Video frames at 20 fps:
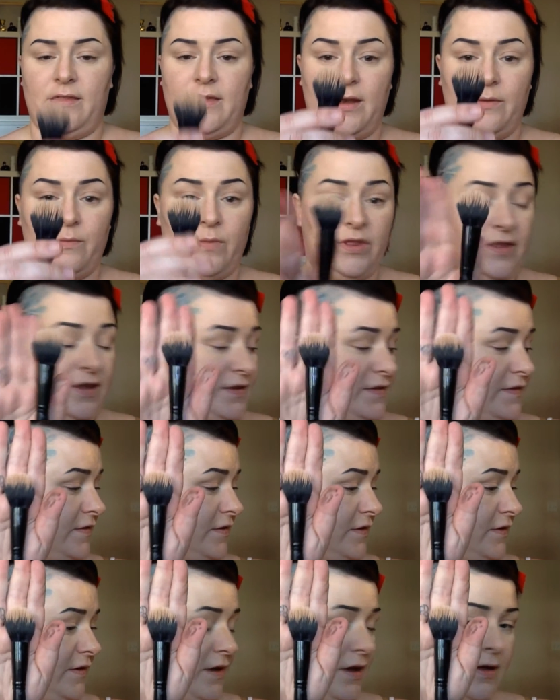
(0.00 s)
Then with
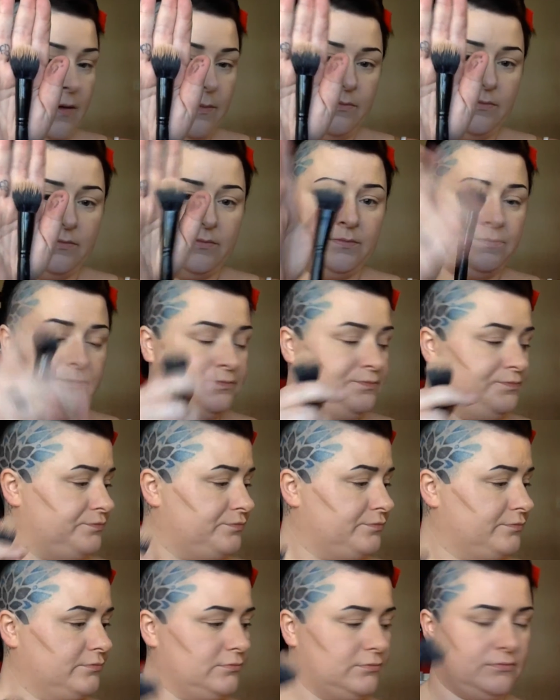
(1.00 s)
this,
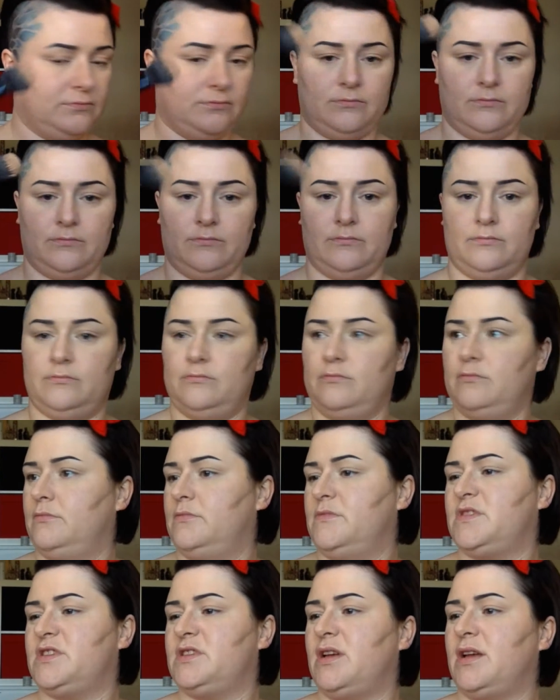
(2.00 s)

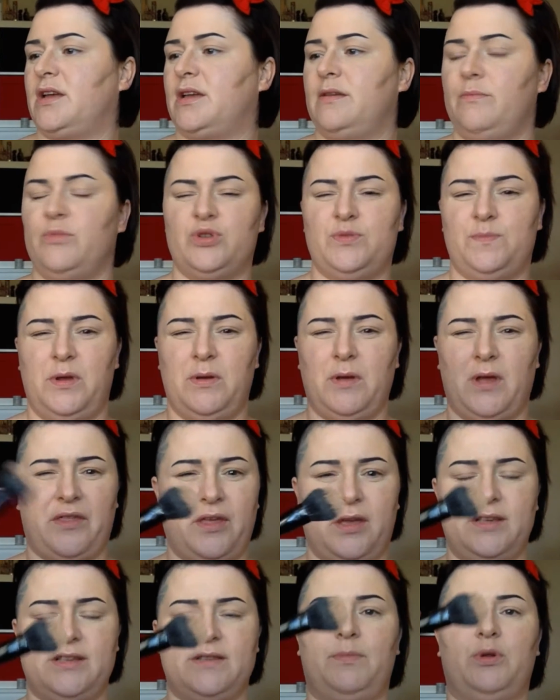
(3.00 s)
it's like it must be, I
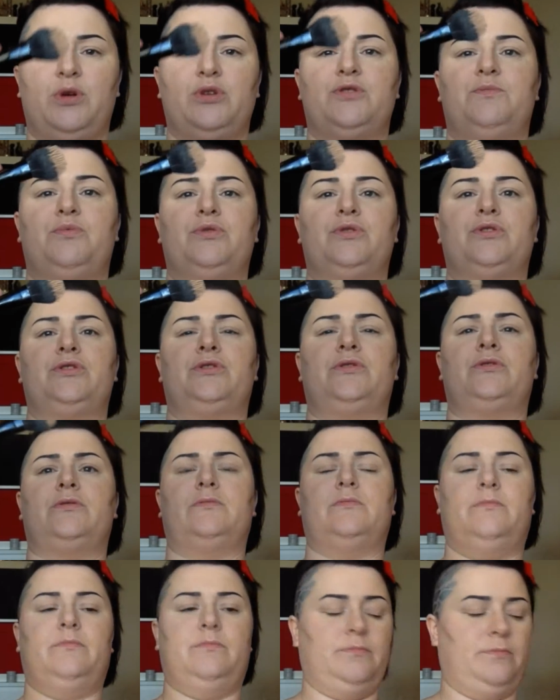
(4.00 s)
think it's a blush brush.
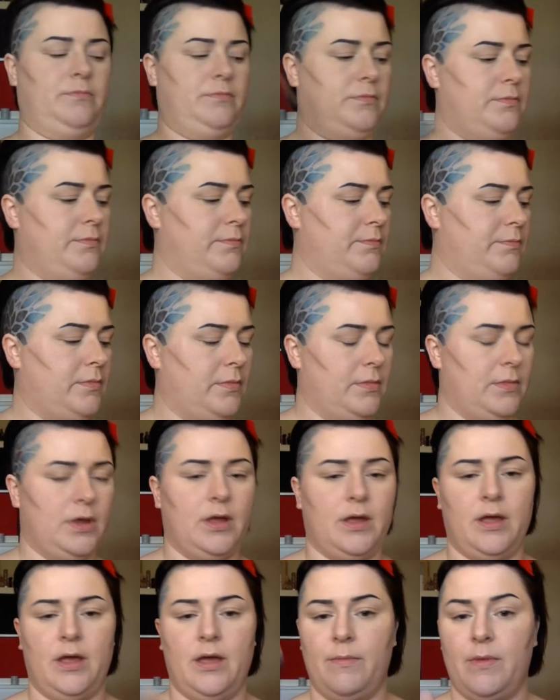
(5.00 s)

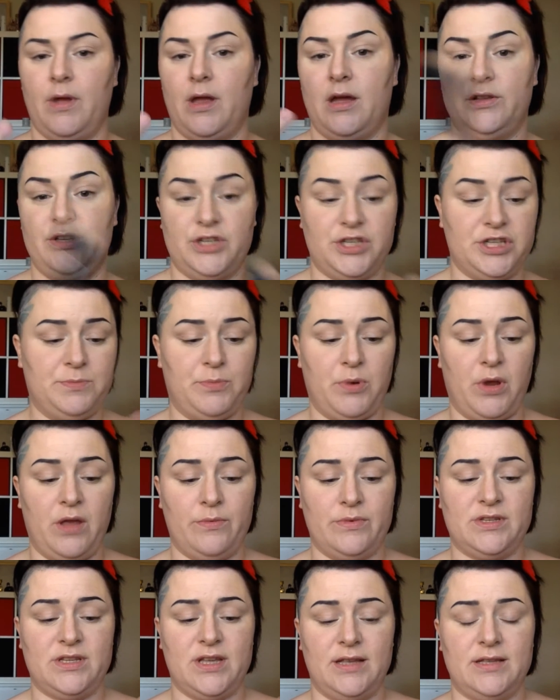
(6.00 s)
I just spray
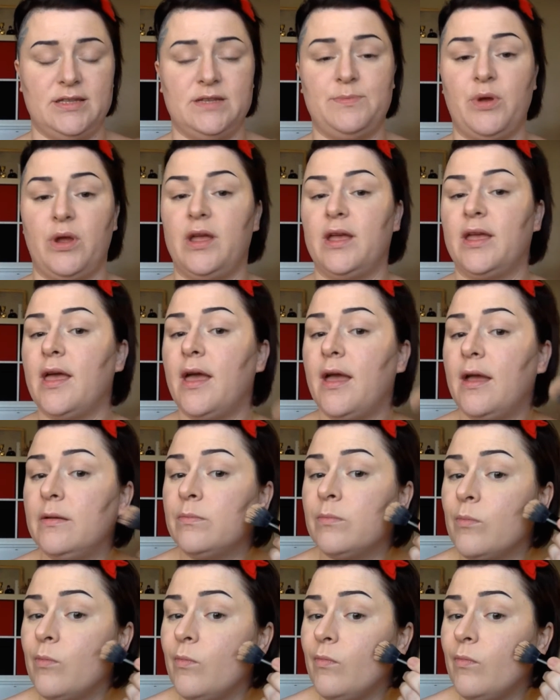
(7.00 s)
it with setting spray again.